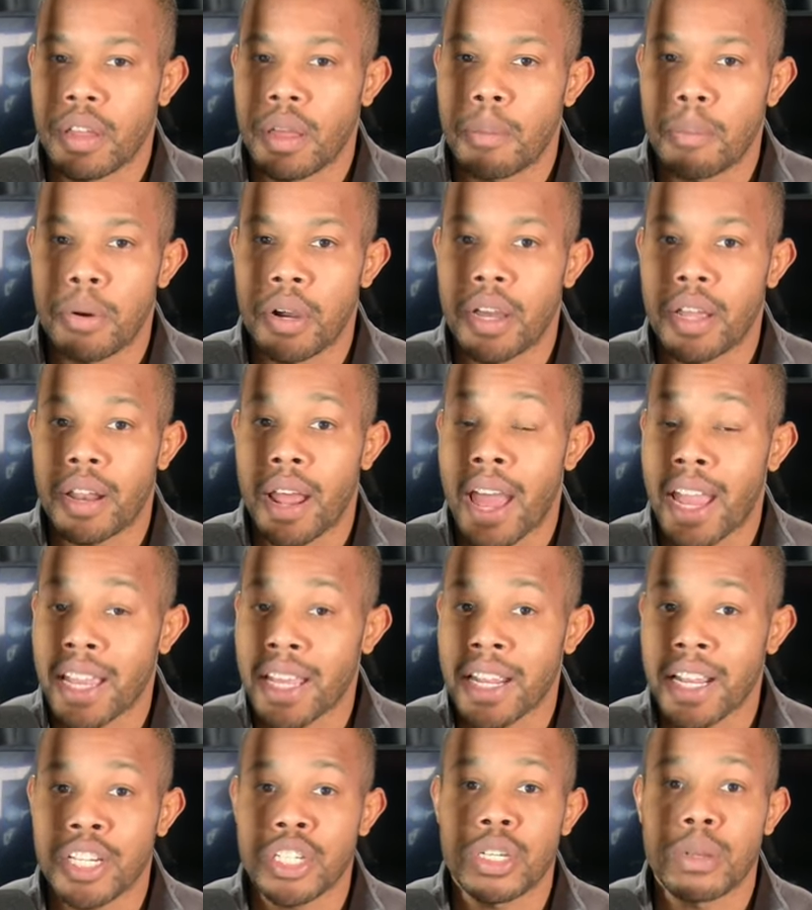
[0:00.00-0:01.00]
But I can
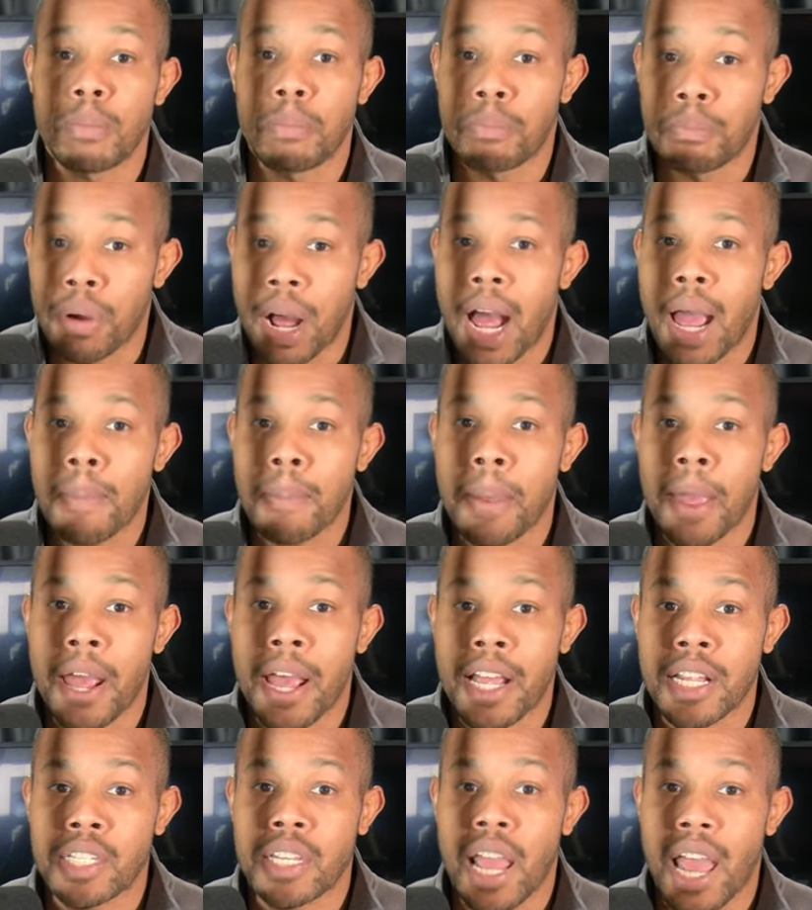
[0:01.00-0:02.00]
actually
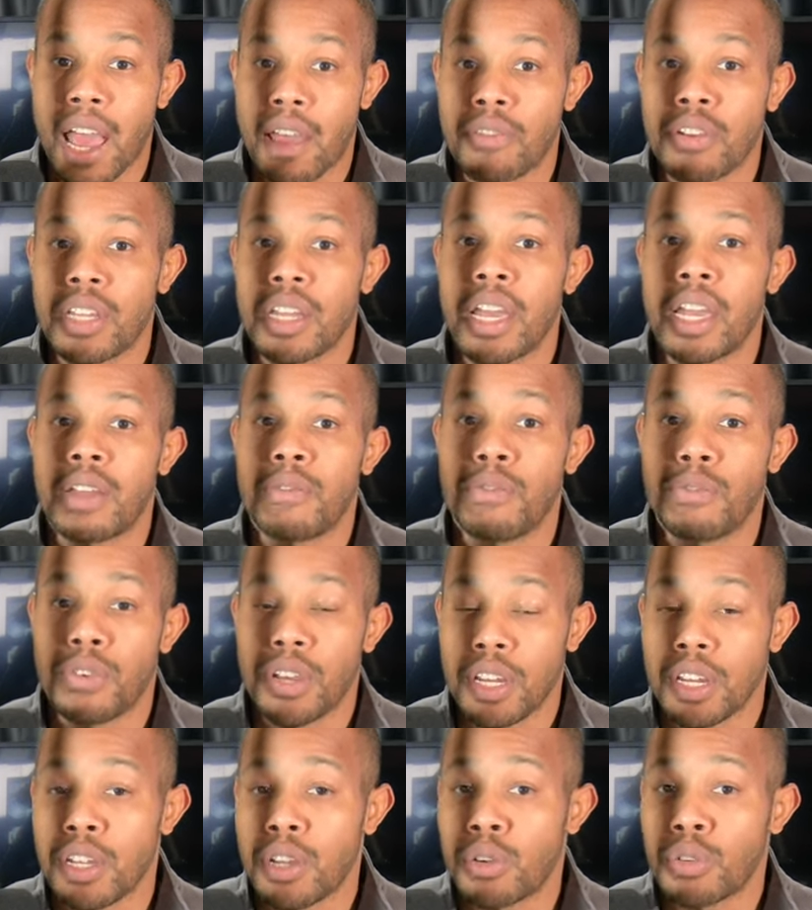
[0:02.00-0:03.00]
bypass having a
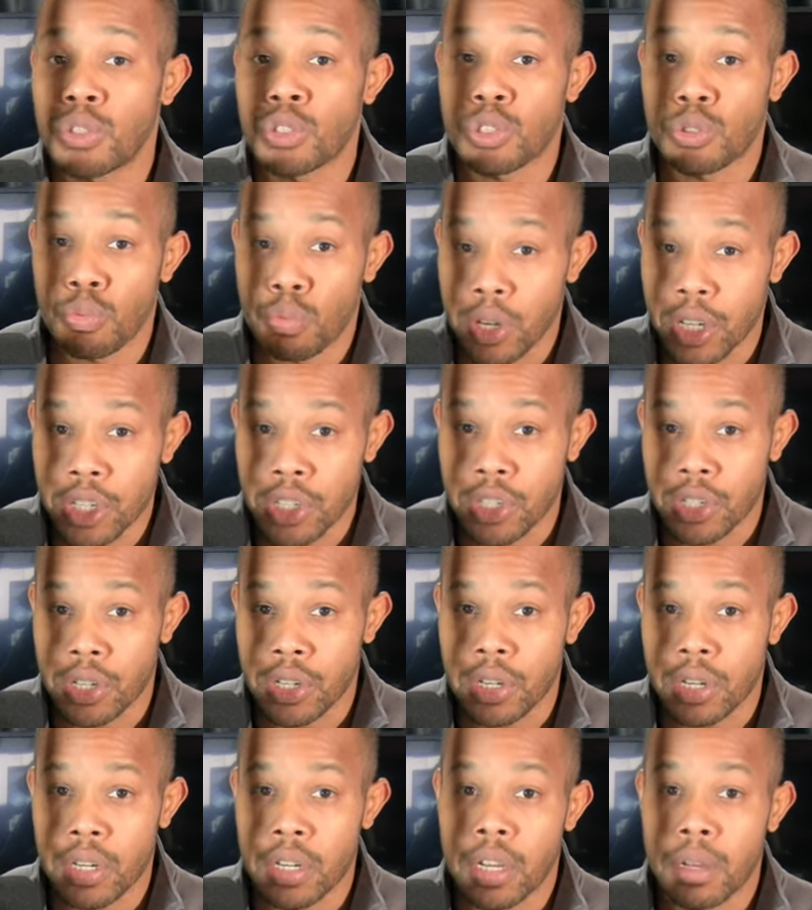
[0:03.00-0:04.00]
video
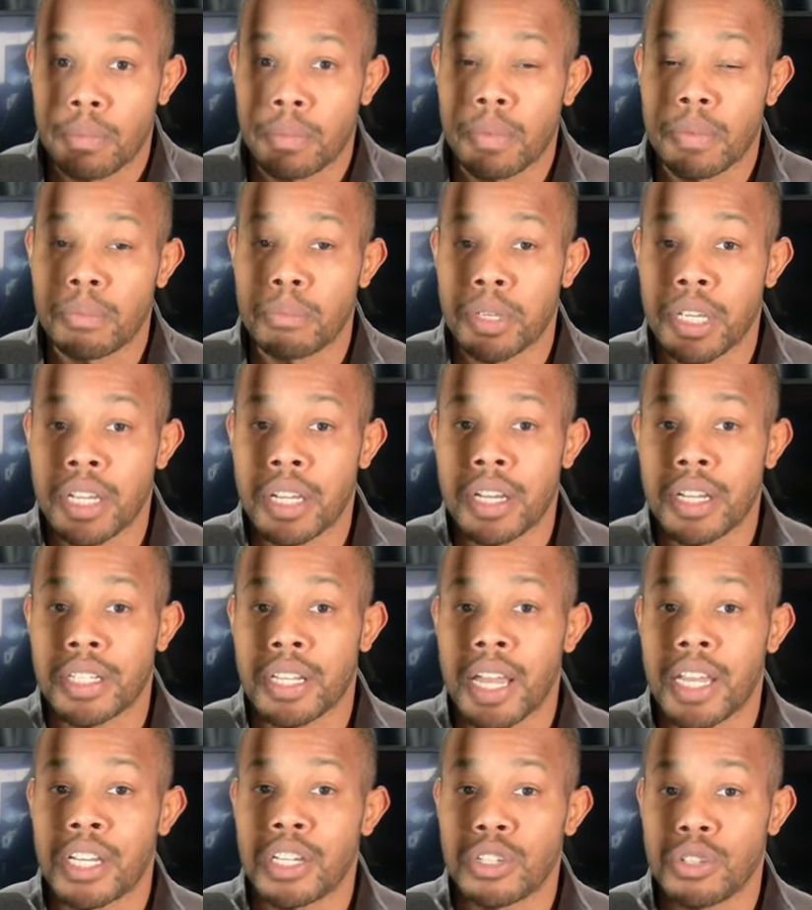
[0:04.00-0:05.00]
switcher because I
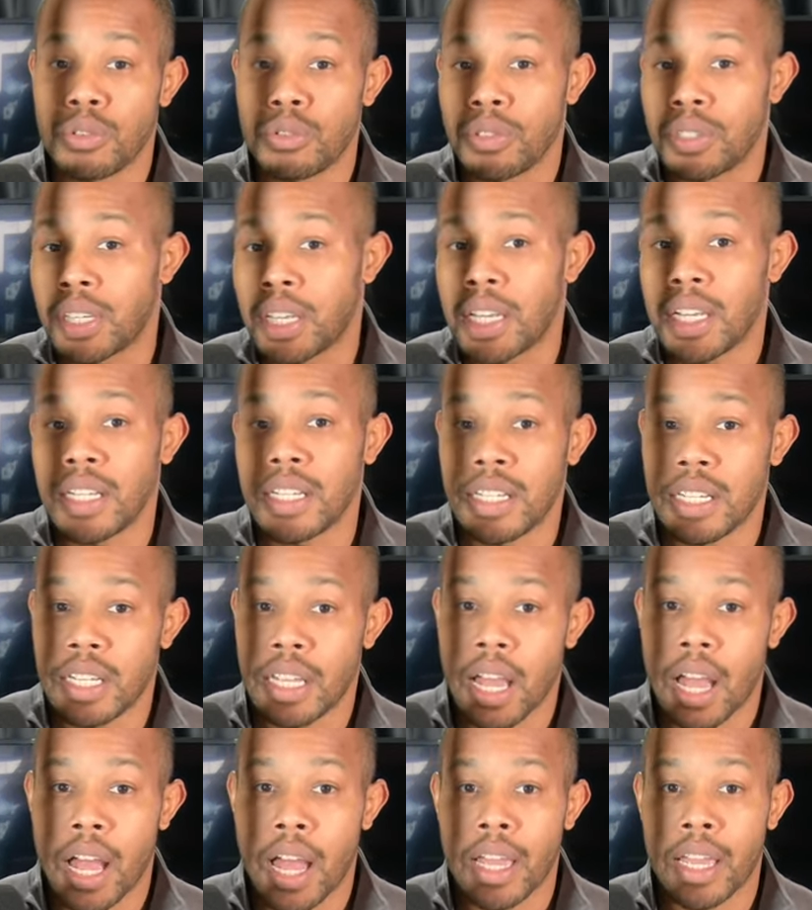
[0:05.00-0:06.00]
can use
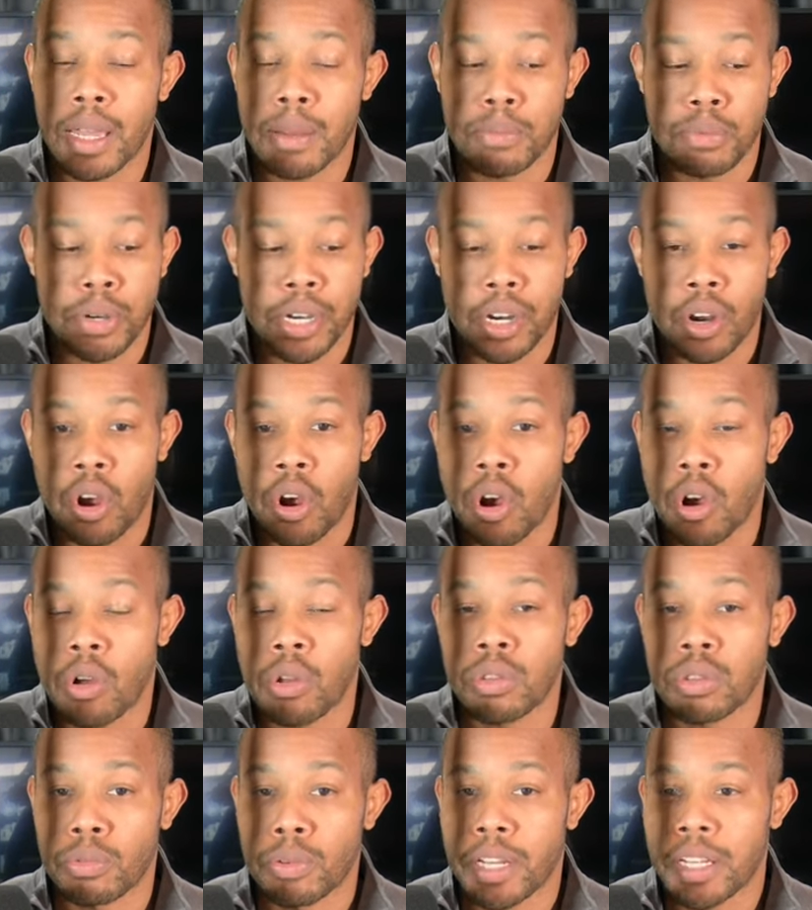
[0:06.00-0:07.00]
NDI and bring all
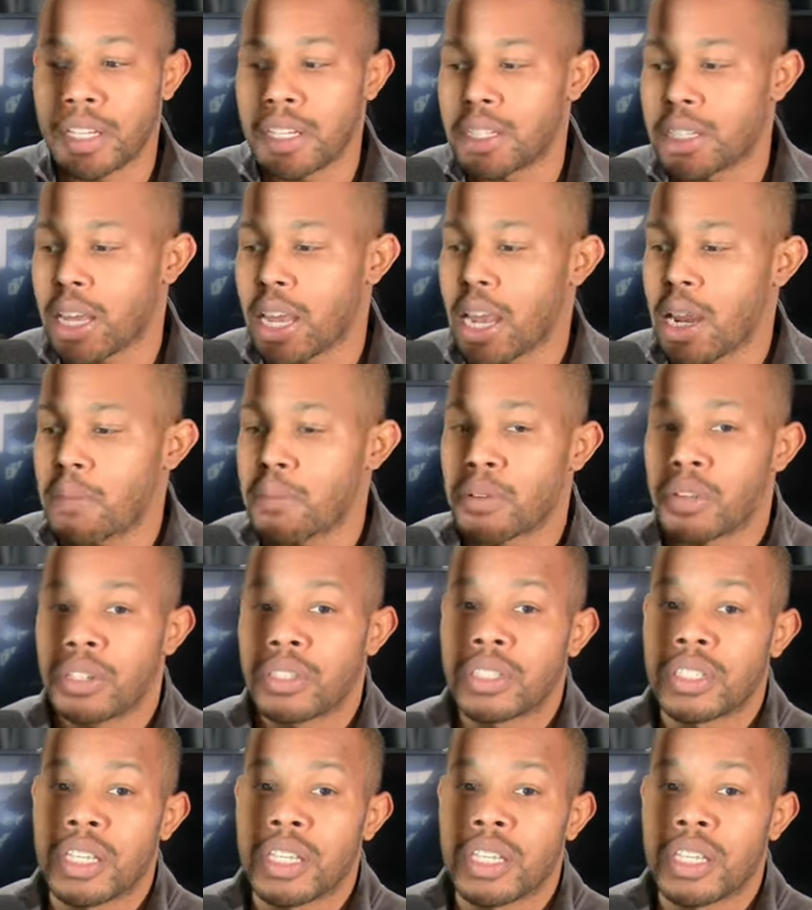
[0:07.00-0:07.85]
three of these cameras